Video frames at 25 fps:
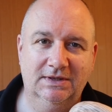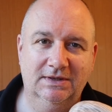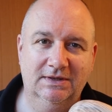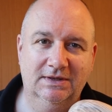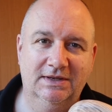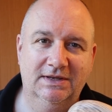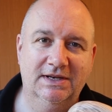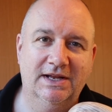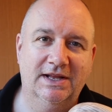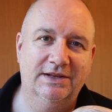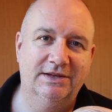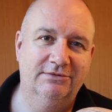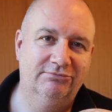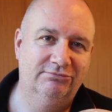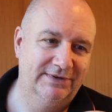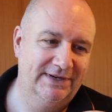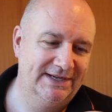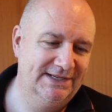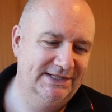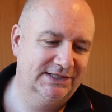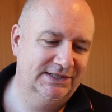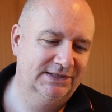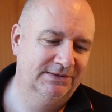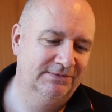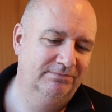Another
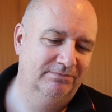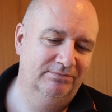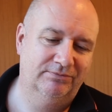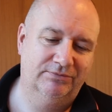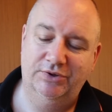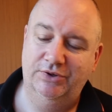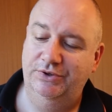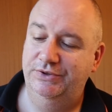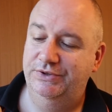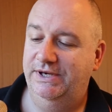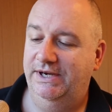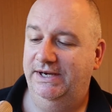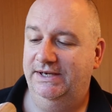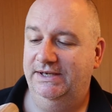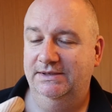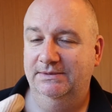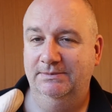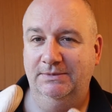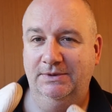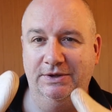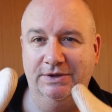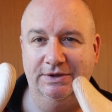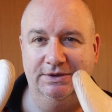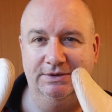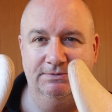recent project of
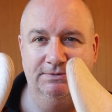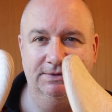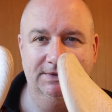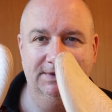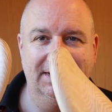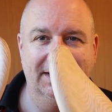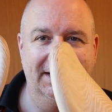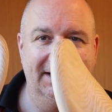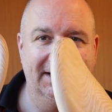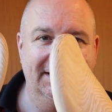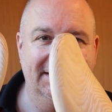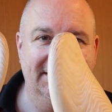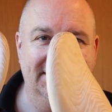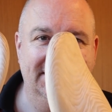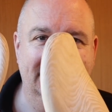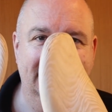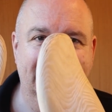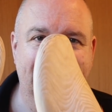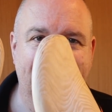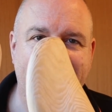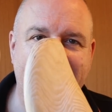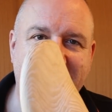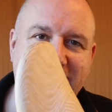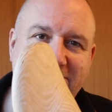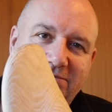mine was
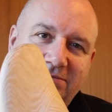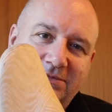these